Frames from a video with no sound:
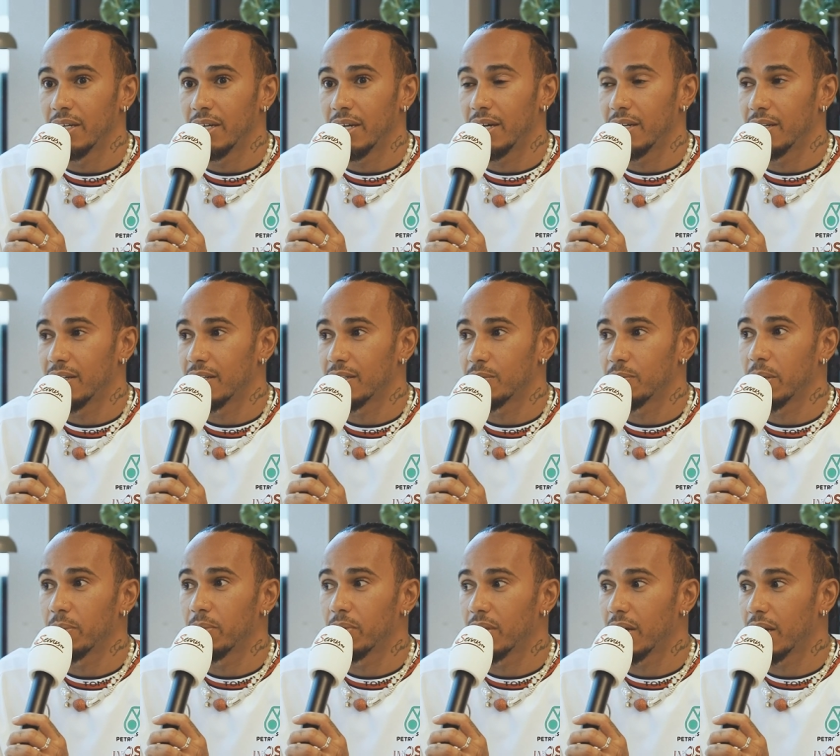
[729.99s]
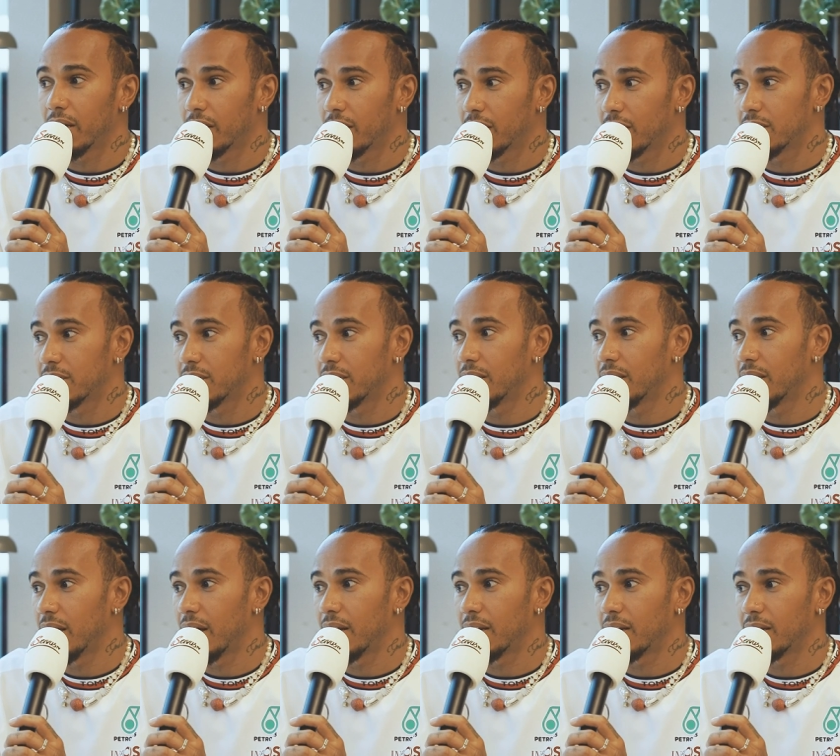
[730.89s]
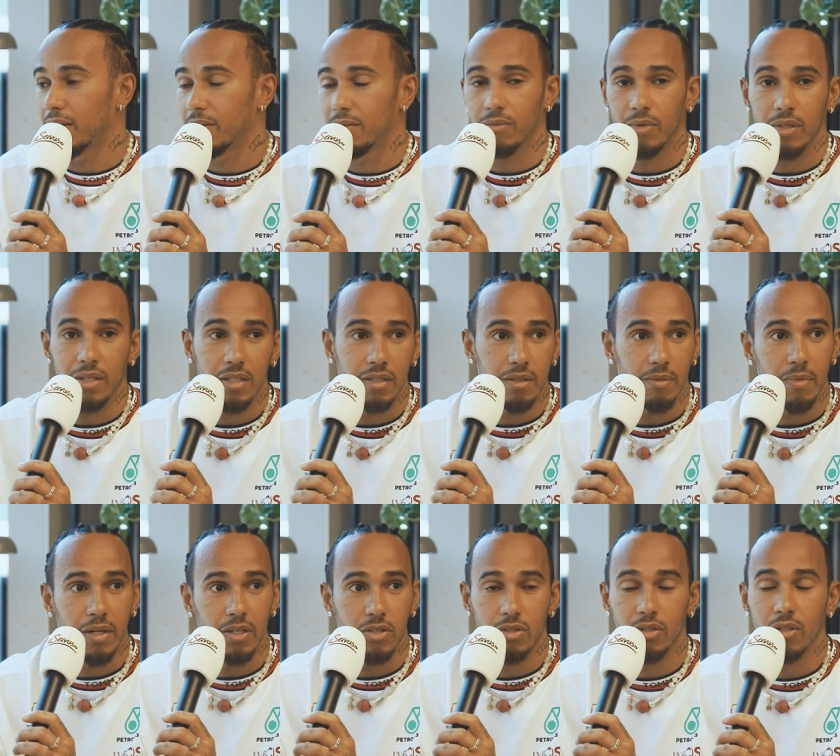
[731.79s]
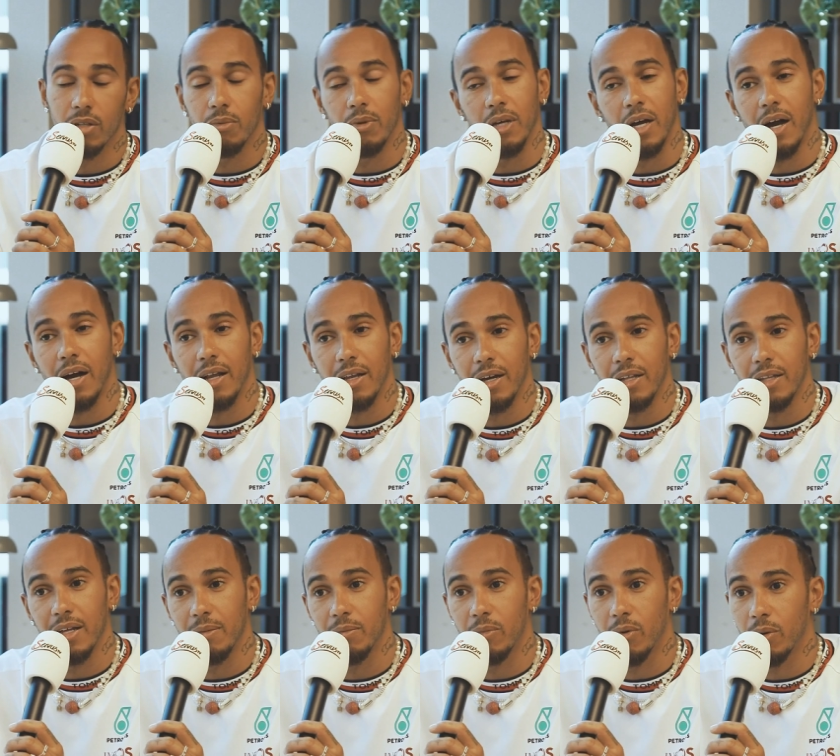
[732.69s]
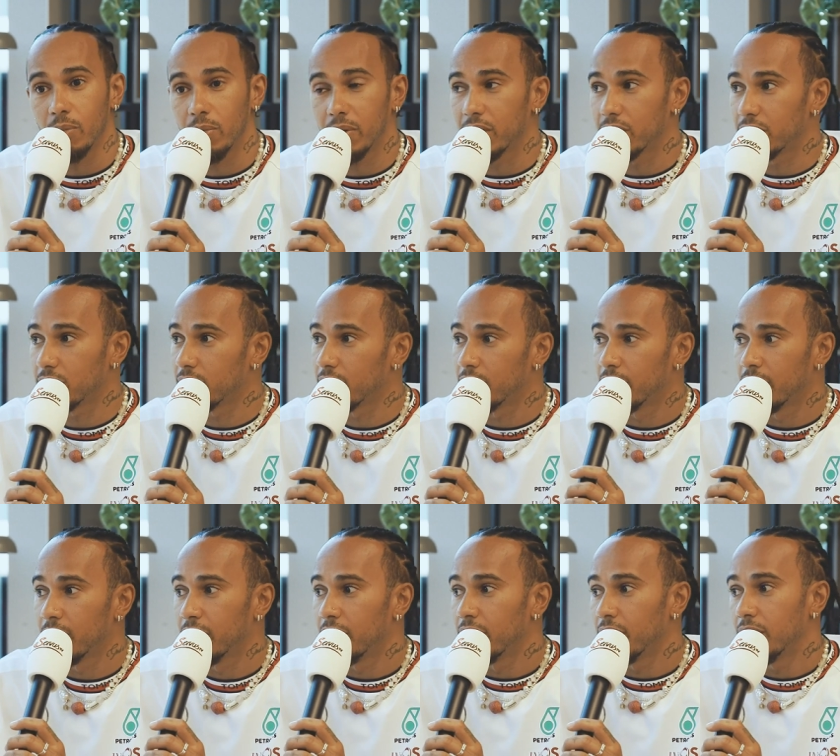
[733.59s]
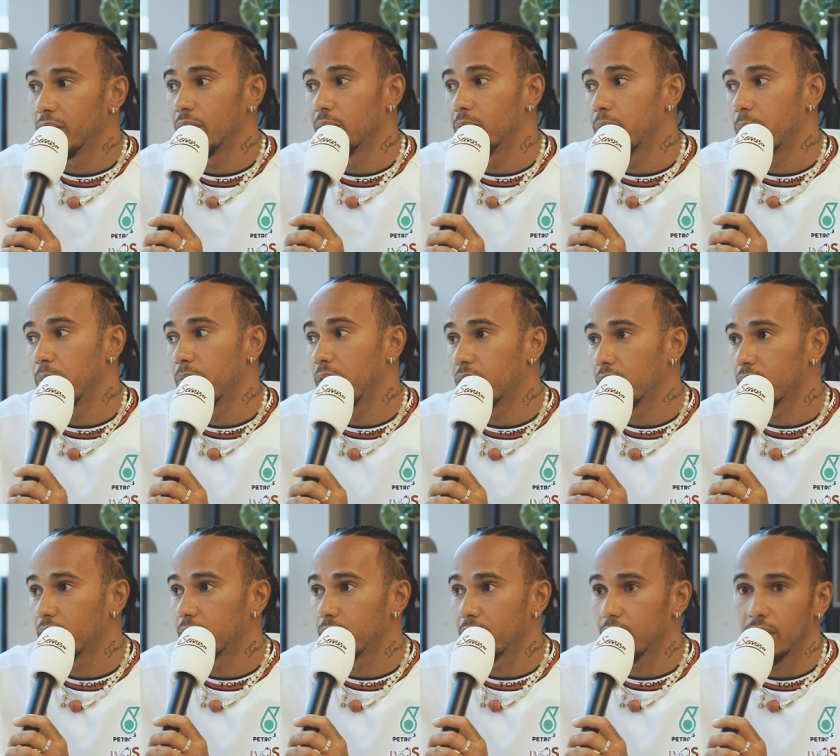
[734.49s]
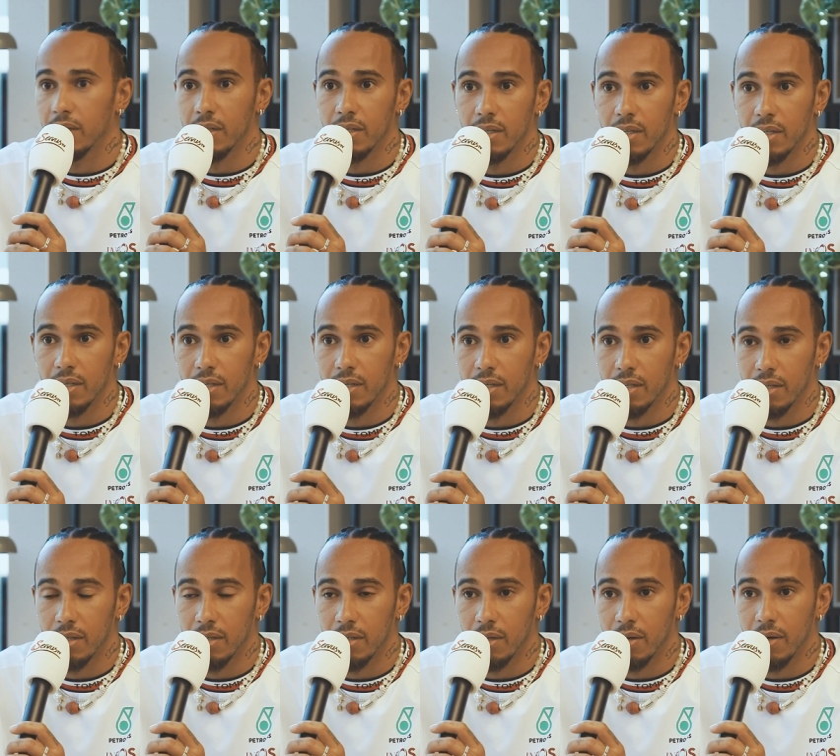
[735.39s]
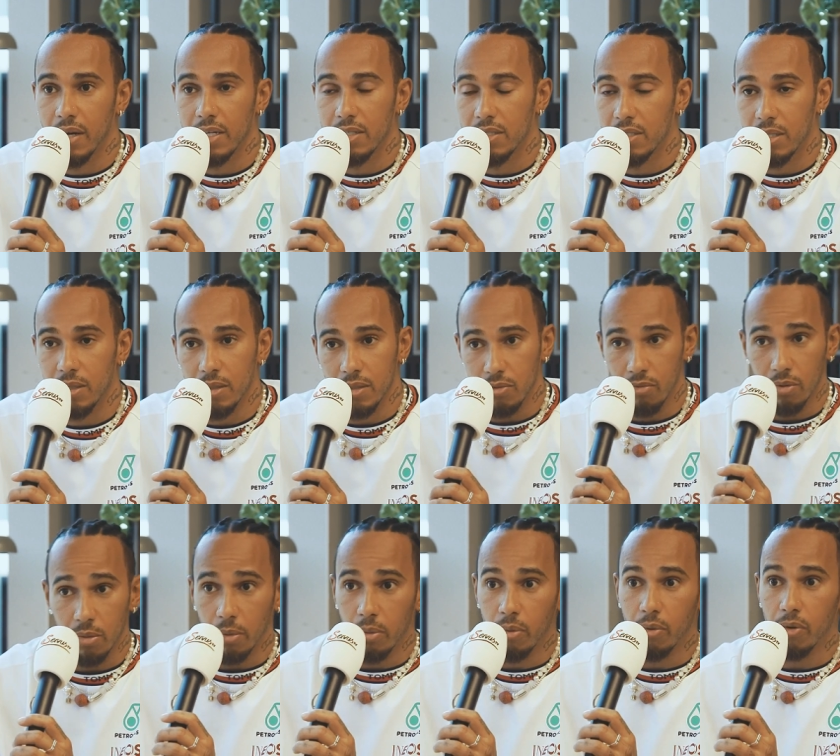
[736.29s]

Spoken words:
And there's people that are going to see that, and we need to make sure that we highlight that more, because, you know, my brother, has cerebral